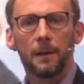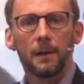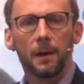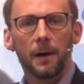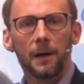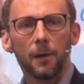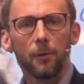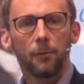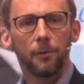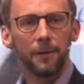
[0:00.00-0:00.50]

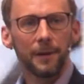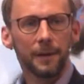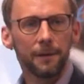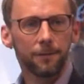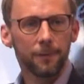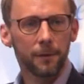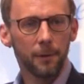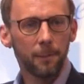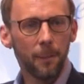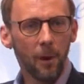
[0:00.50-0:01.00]
I don't think
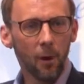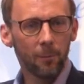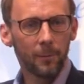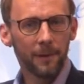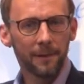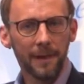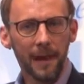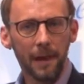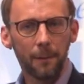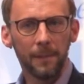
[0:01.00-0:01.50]
for a
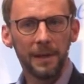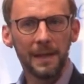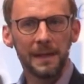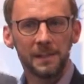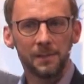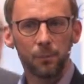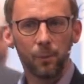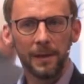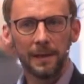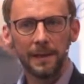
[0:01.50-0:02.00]
moment that
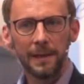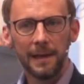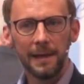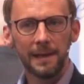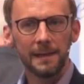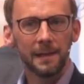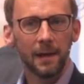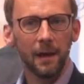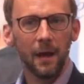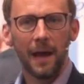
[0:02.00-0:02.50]
means we
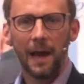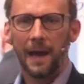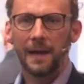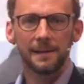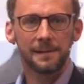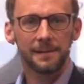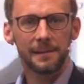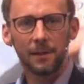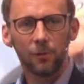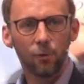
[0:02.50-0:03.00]
need a
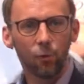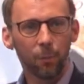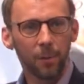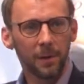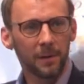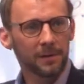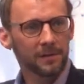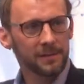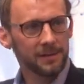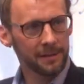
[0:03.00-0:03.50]
single
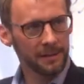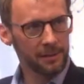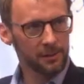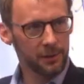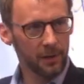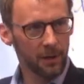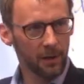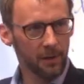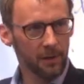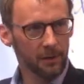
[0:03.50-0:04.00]
person in
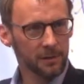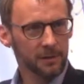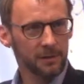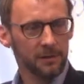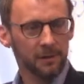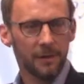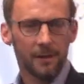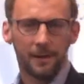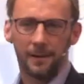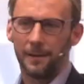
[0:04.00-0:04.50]
charge.
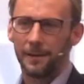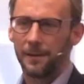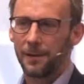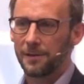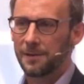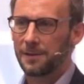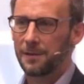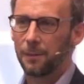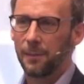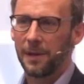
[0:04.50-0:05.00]
It
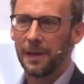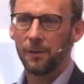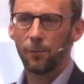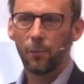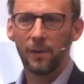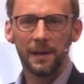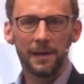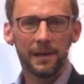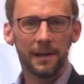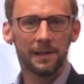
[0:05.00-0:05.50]
doesn't
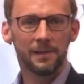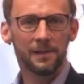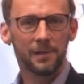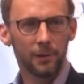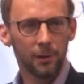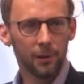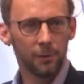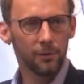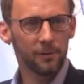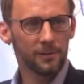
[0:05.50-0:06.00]
mean we need to
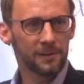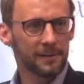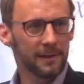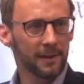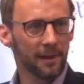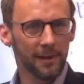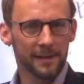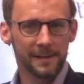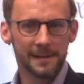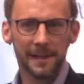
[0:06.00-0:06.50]
lose
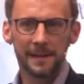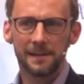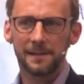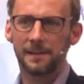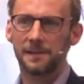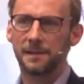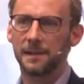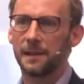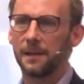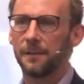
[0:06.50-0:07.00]
the
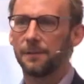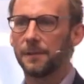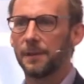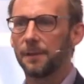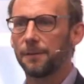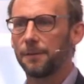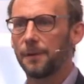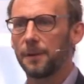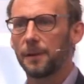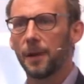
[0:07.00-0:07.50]
identity of
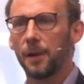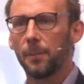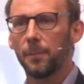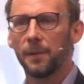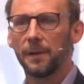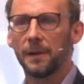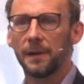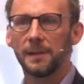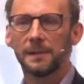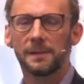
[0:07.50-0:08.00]
different
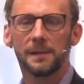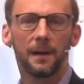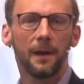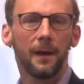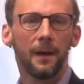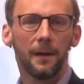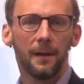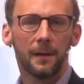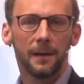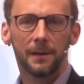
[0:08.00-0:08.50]
companies.
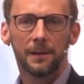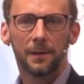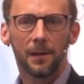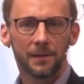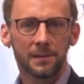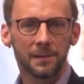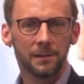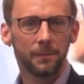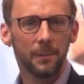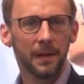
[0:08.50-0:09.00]
It
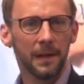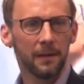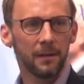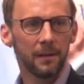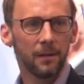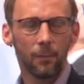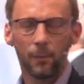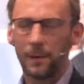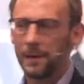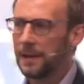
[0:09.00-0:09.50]
doesn't mean
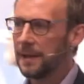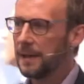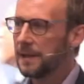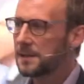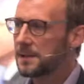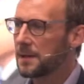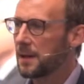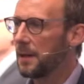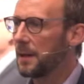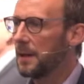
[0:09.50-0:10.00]
that we
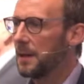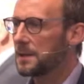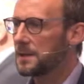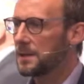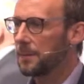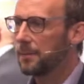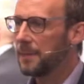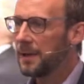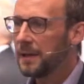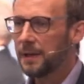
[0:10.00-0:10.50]
need to
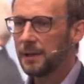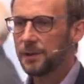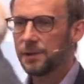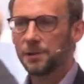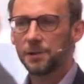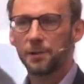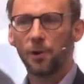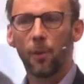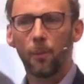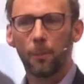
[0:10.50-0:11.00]

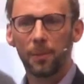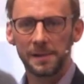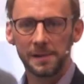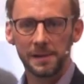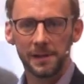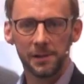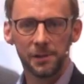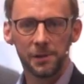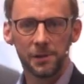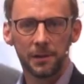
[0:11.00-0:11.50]
diminish
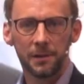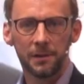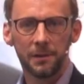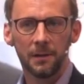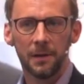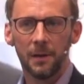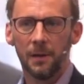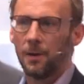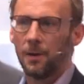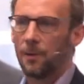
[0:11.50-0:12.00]
competition
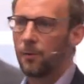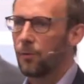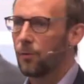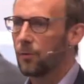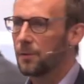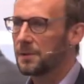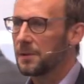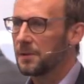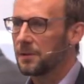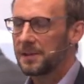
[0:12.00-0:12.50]

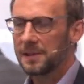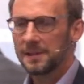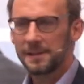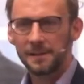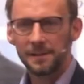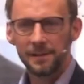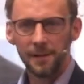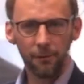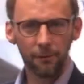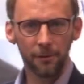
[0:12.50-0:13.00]
or
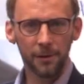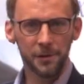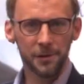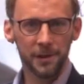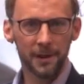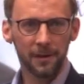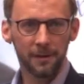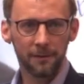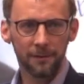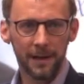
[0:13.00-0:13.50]
discourage
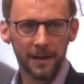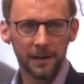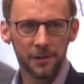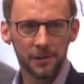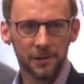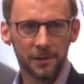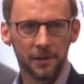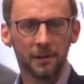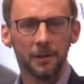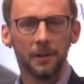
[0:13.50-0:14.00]

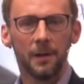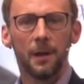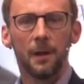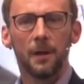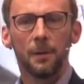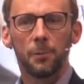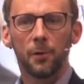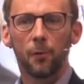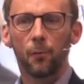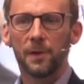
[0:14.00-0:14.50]
innovation.
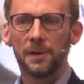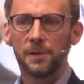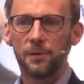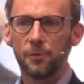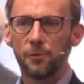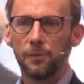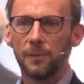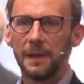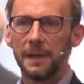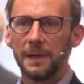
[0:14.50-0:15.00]
But we
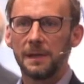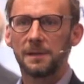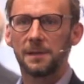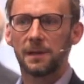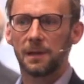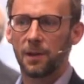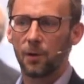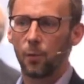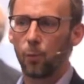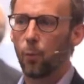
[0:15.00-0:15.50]
do need
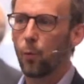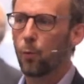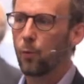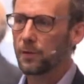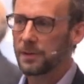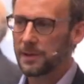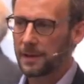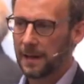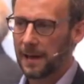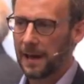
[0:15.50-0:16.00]
to
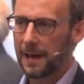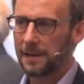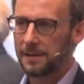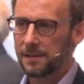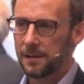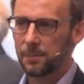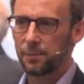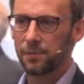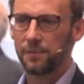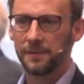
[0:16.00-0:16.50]

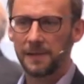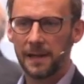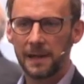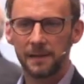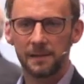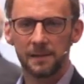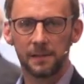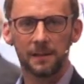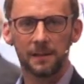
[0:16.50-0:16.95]
coordinate and present